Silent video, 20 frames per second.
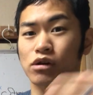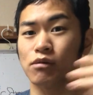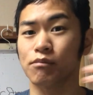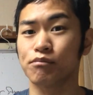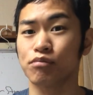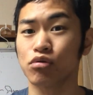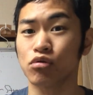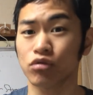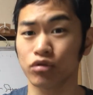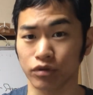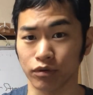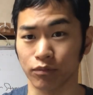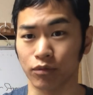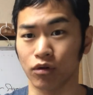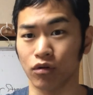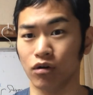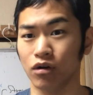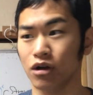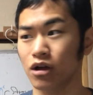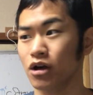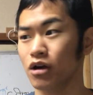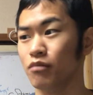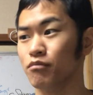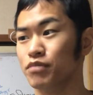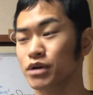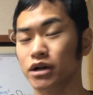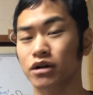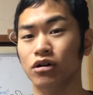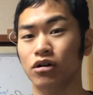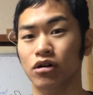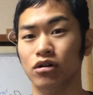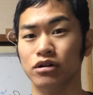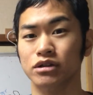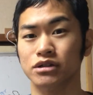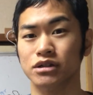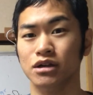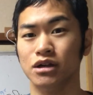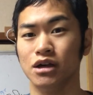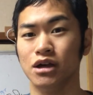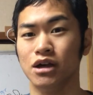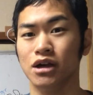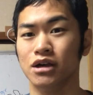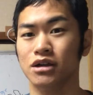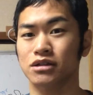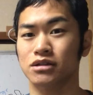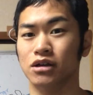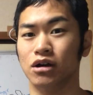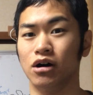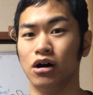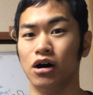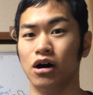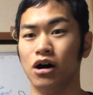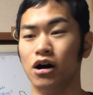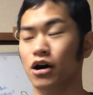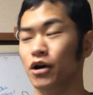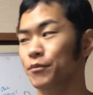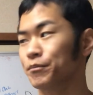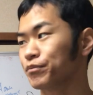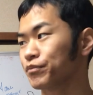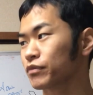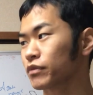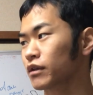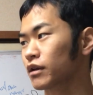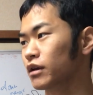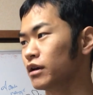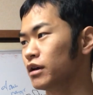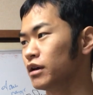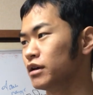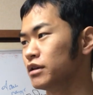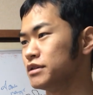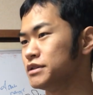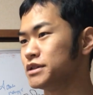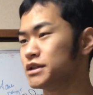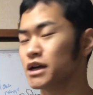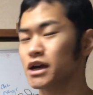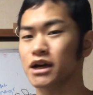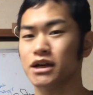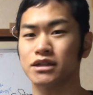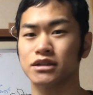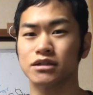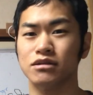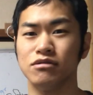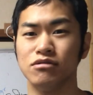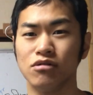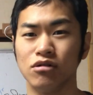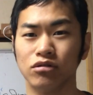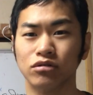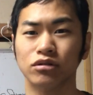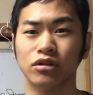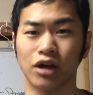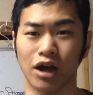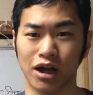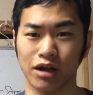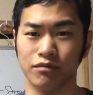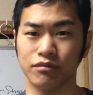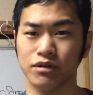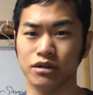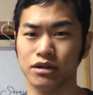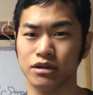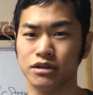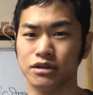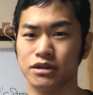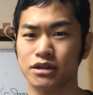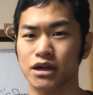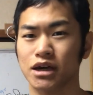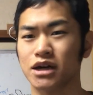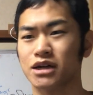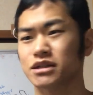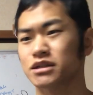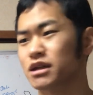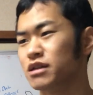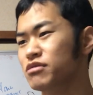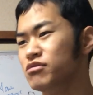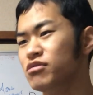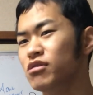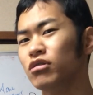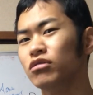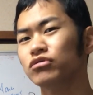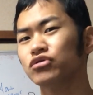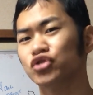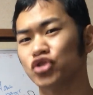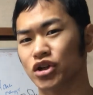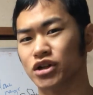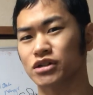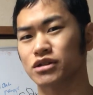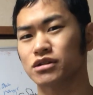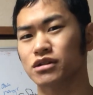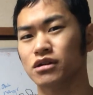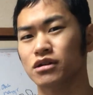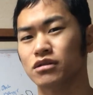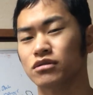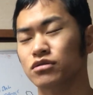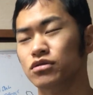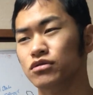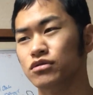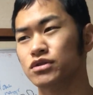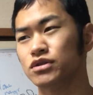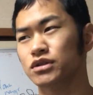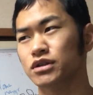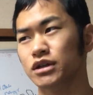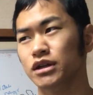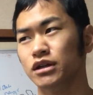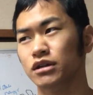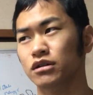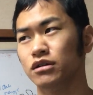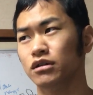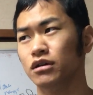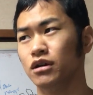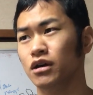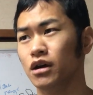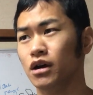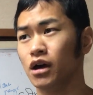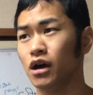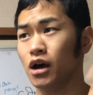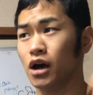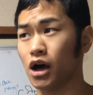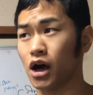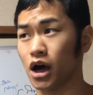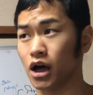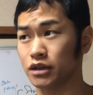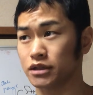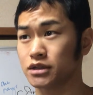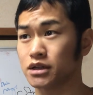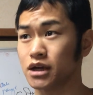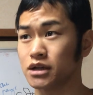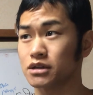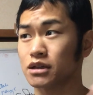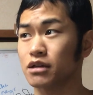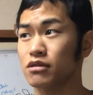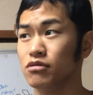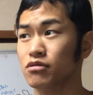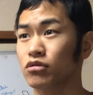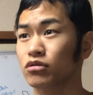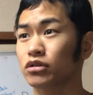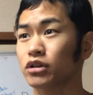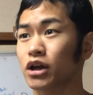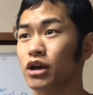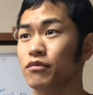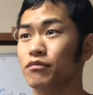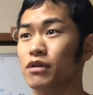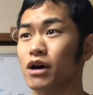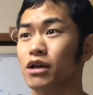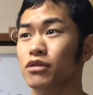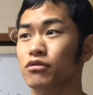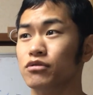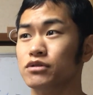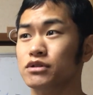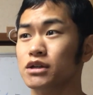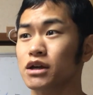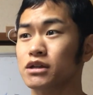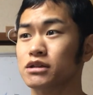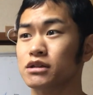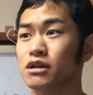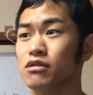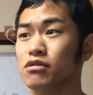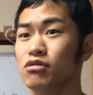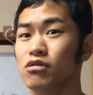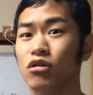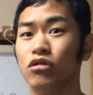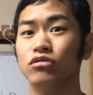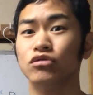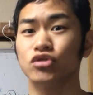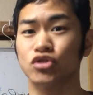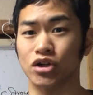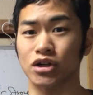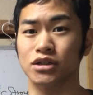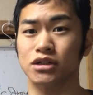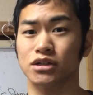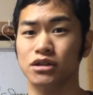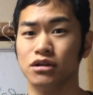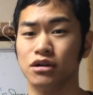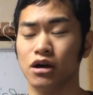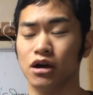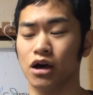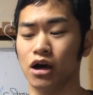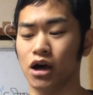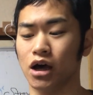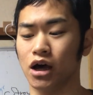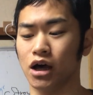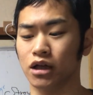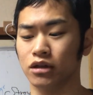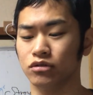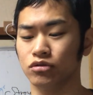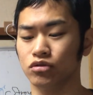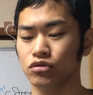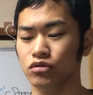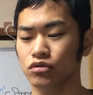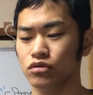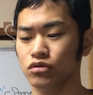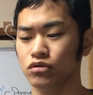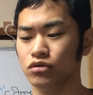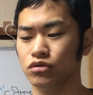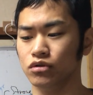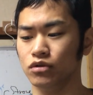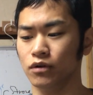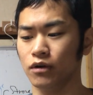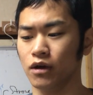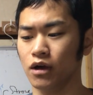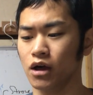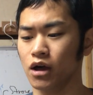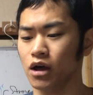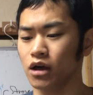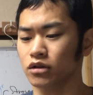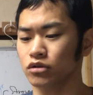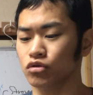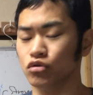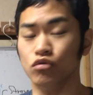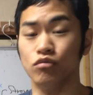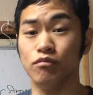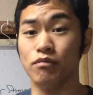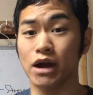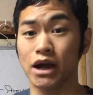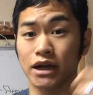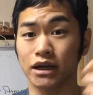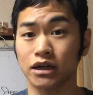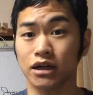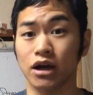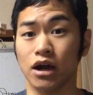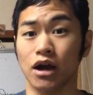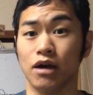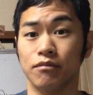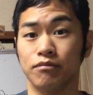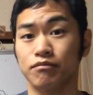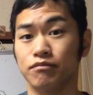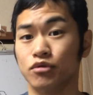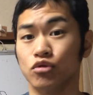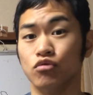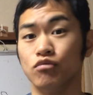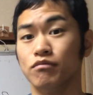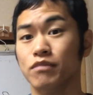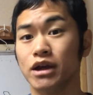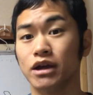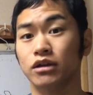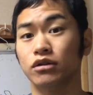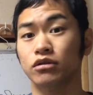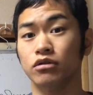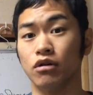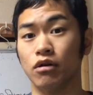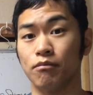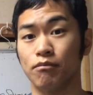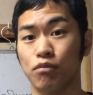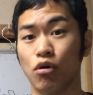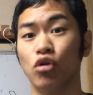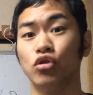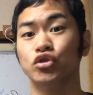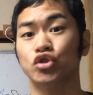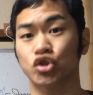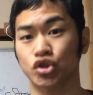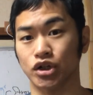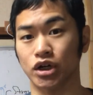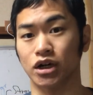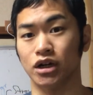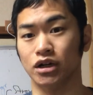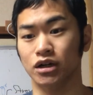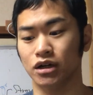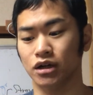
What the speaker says: pull the ball, because so there is no time, there is no chance to think. There is no time and there is no chance to make your posture